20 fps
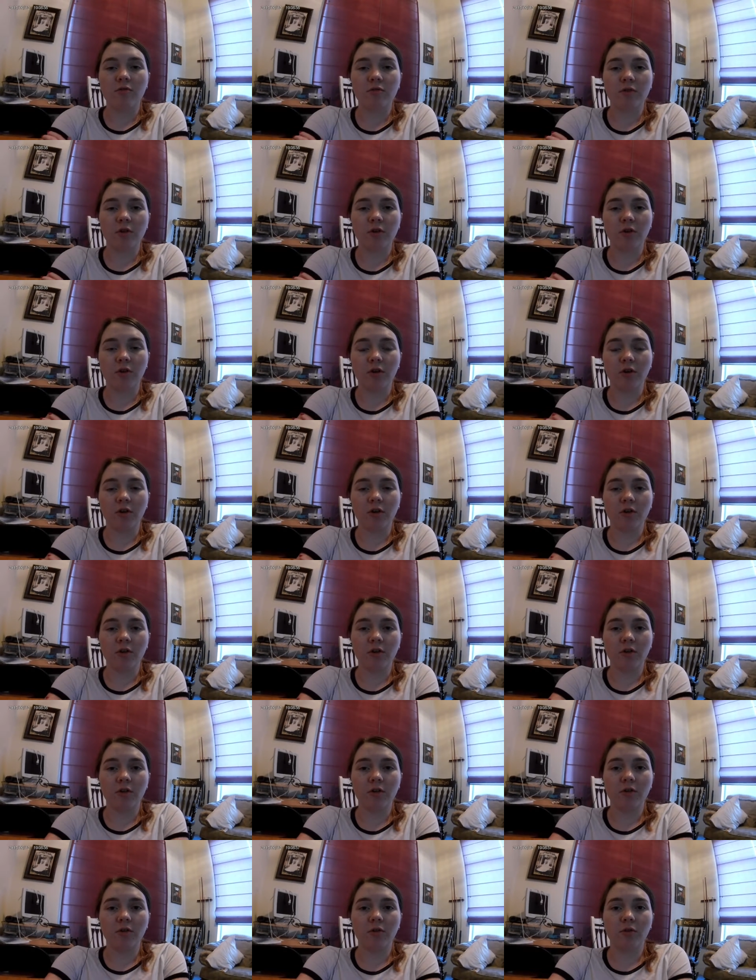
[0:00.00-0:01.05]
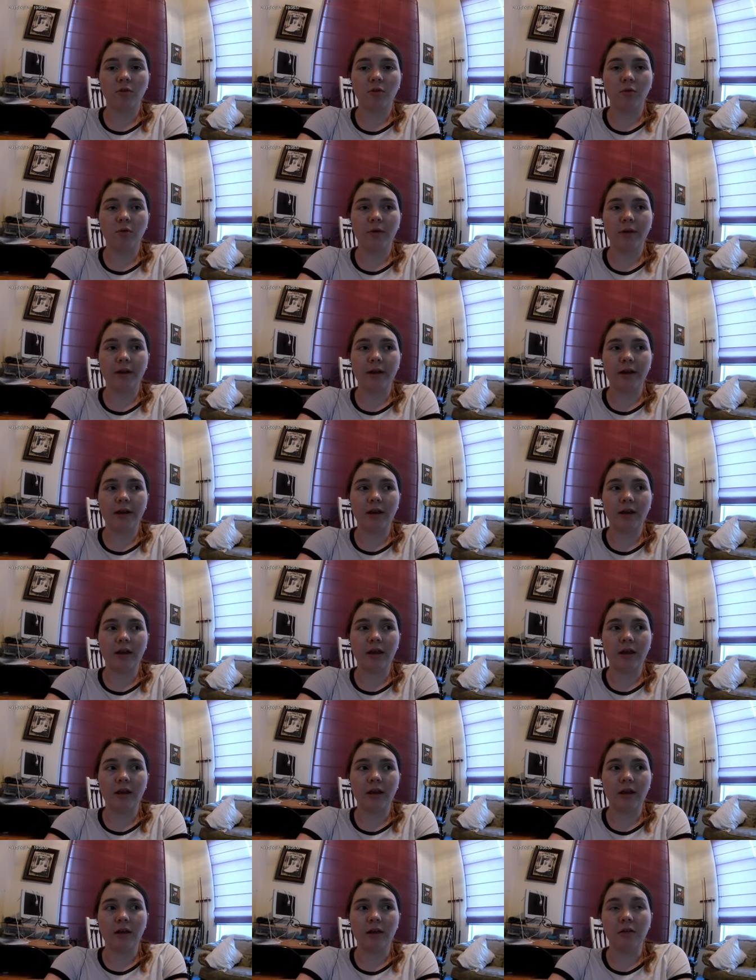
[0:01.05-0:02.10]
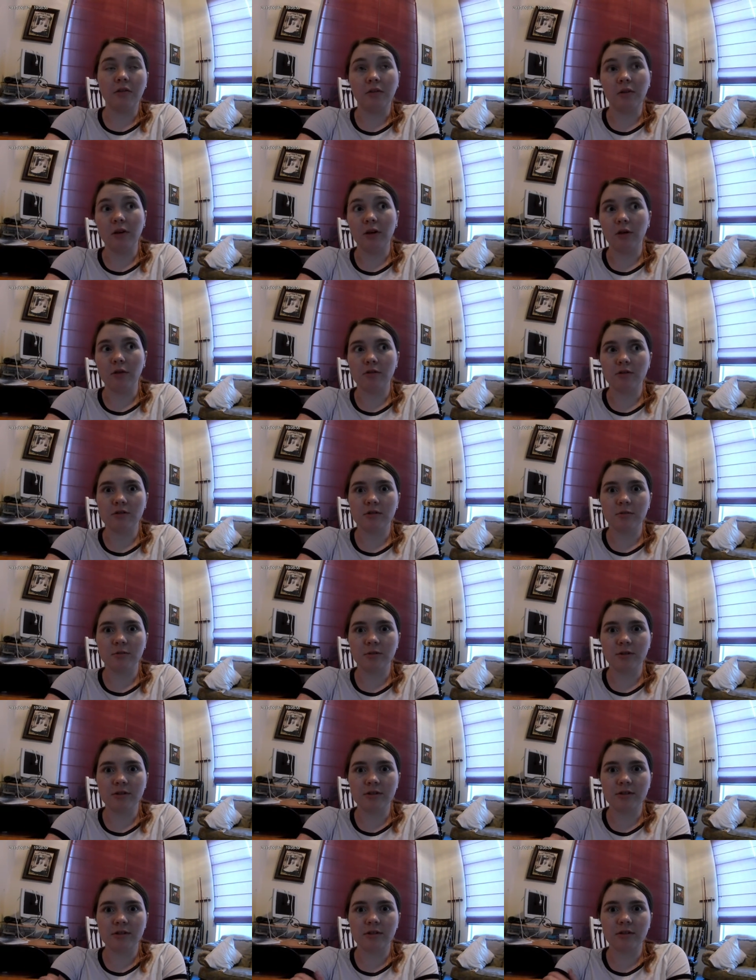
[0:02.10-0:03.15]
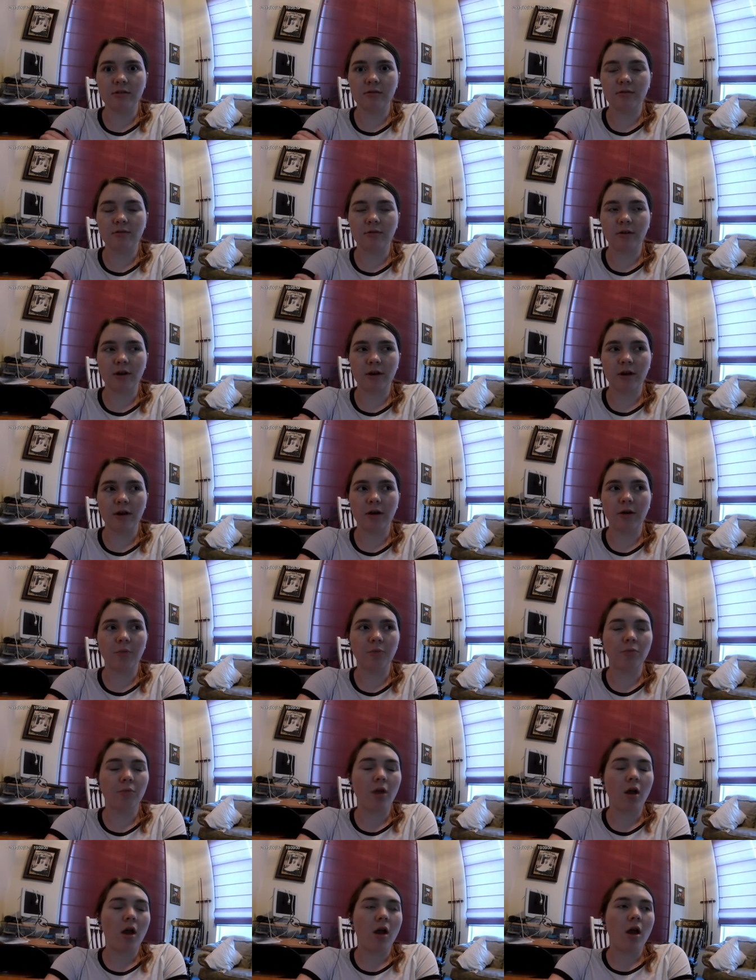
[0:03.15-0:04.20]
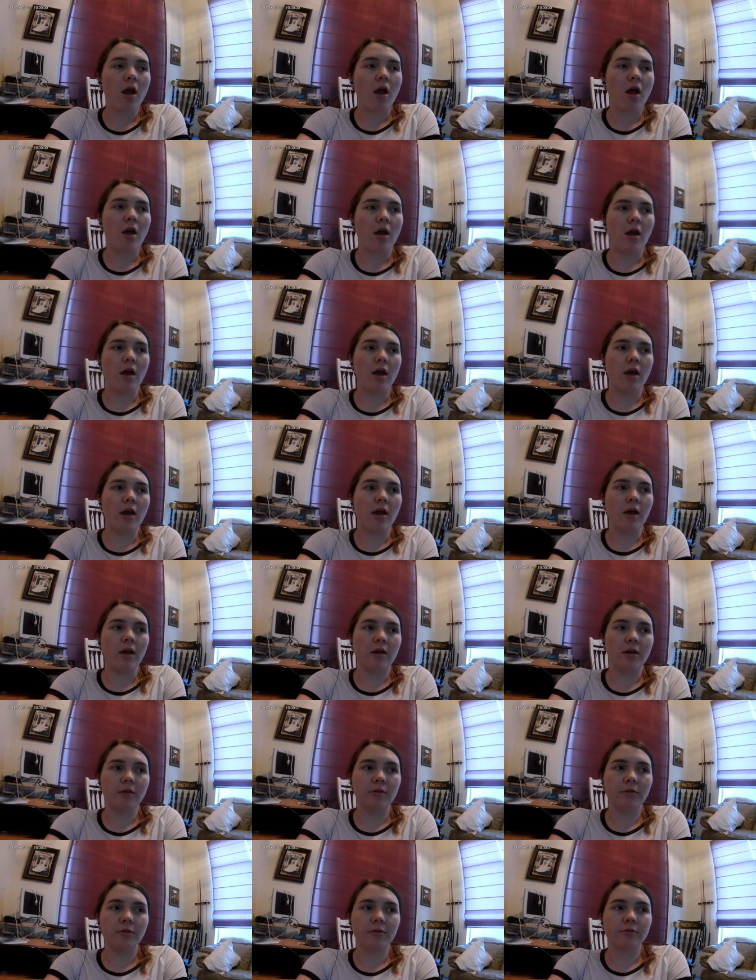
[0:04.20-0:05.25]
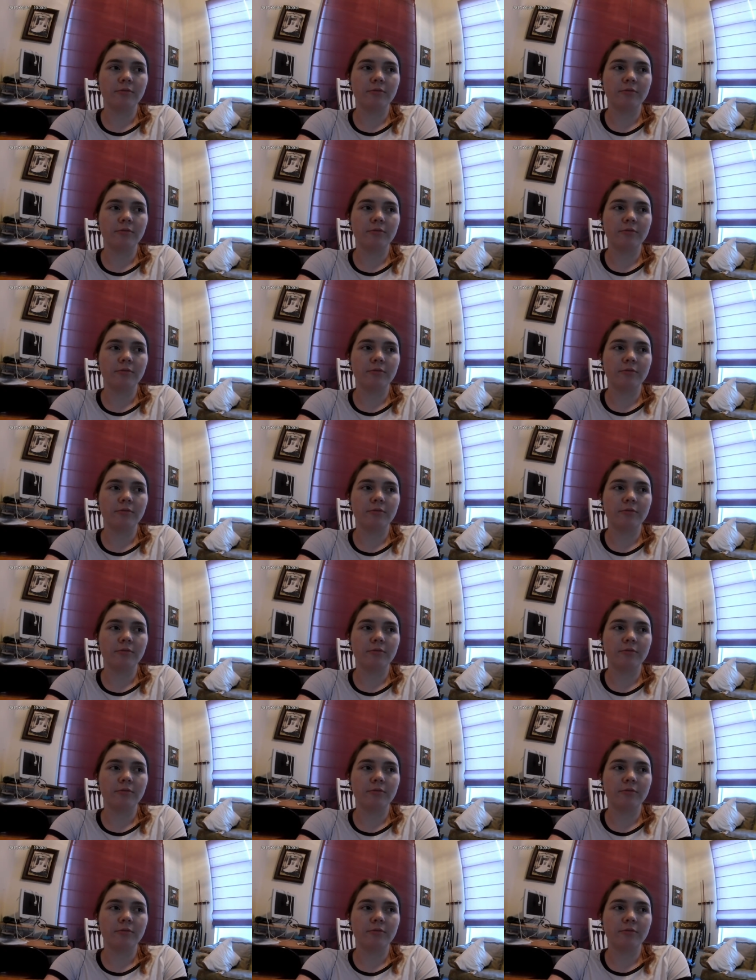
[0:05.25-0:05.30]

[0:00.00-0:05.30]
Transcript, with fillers: For when he, if he goes to prison right now, and